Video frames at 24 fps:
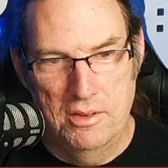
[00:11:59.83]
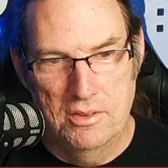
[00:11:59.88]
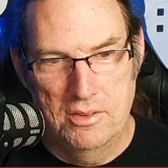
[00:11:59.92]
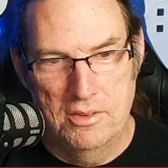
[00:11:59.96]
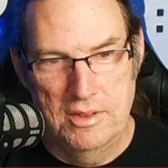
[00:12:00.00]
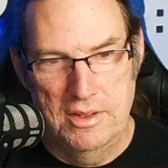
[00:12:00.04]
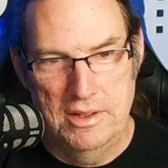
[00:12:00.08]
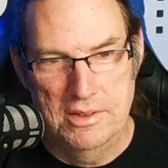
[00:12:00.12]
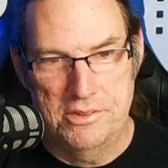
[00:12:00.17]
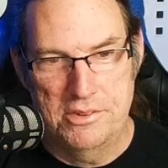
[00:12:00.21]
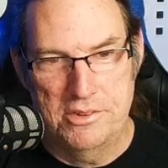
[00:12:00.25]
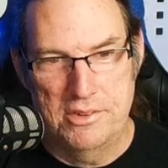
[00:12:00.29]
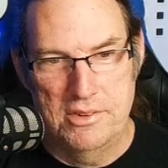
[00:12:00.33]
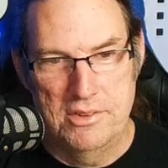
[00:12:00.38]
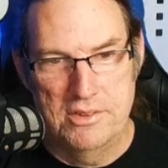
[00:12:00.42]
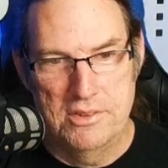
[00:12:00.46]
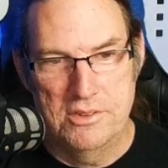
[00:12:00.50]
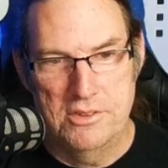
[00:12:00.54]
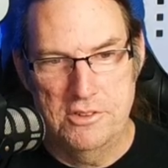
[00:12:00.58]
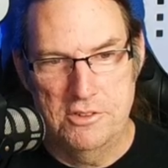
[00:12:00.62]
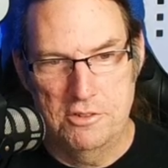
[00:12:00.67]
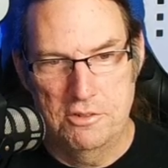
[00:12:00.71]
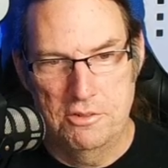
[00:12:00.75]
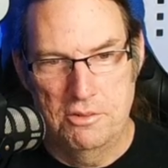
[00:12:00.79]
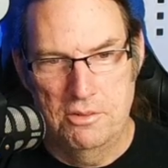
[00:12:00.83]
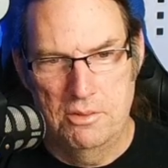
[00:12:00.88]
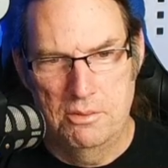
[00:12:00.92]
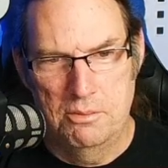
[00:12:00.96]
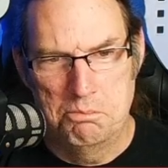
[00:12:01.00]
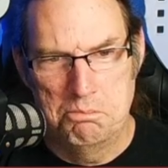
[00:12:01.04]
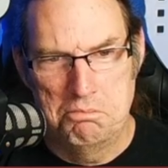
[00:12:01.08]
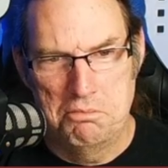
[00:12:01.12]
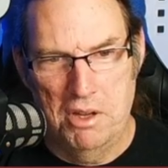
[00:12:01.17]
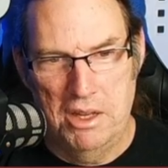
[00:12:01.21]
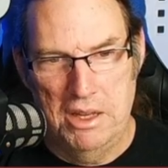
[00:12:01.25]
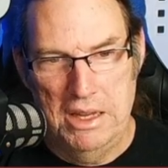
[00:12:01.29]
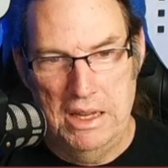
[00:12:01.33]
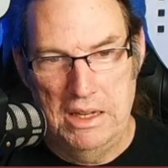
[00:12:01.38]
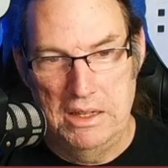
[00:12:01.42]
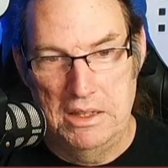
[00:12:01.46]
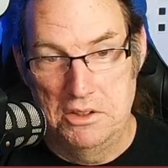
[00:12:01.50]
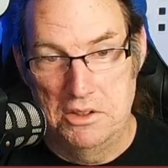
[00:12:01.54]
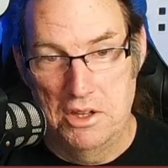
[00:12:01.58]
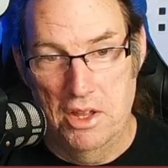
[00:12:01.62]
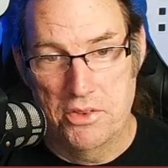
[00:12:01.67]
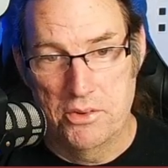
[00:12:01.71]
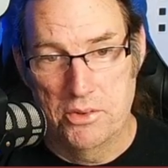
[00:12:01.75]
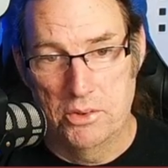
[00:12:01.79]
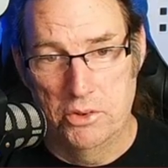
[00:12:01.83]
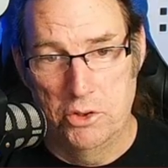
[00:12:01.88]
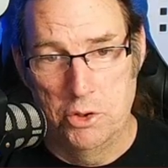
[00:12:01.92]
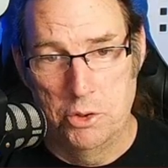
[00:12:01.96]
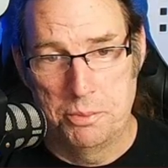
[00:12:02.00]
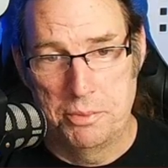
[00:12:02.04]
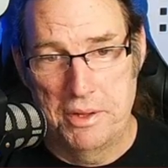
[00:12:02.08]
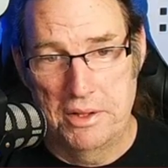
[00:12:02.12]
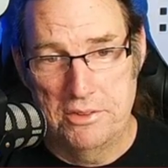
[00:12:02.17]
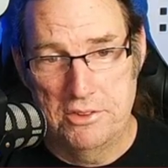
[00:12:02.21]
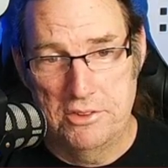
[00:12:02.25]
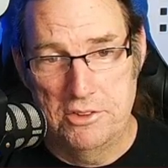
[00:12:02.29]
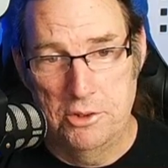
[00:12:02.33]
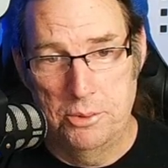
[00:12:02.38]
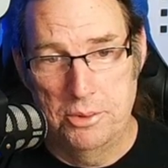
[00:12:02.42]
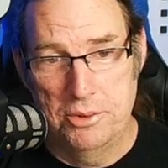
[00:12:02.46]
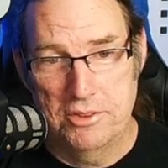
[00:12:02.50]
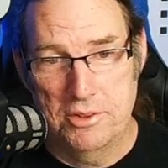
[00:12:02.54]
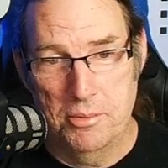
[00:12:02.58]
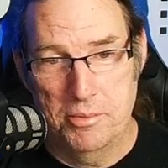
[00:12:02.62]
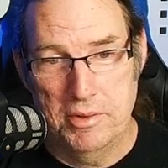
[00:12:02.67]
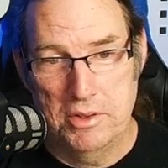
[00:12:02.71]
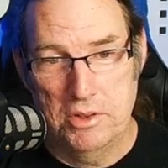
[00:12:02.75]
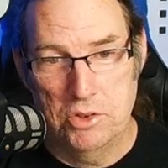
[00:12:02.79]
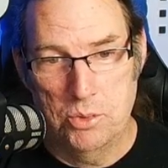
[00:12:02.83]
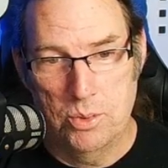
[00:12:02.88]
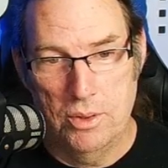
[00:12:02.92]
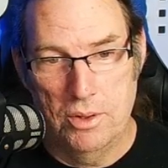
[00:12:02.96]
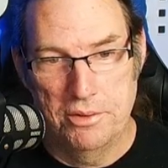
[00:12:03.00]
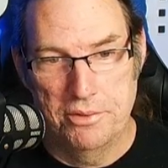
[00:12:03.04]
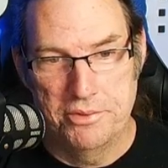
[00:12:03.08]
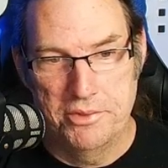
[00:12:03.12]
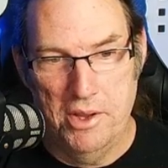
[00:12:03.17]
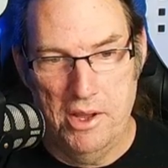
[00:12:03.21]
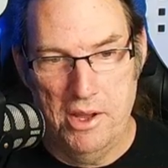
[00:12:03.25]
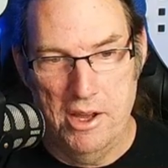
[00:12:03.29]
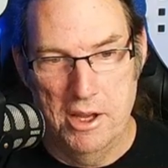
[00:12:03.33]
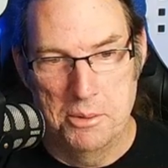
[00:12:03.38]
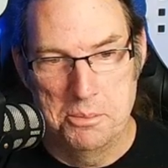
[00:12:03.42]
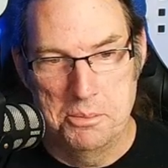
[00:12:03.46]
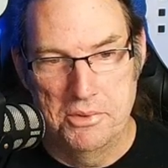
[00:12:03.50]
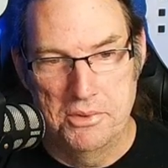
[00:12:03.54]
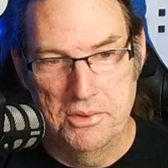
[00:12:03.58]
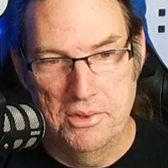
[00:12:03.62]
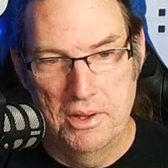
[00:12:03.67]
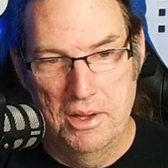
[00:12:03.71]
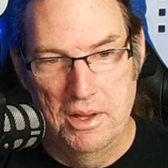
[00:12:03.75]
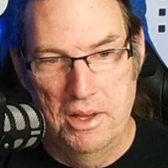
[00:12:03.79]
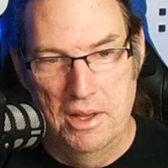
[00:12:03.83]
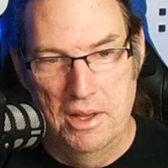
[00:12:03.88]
this is another loop that's doing something 12 times.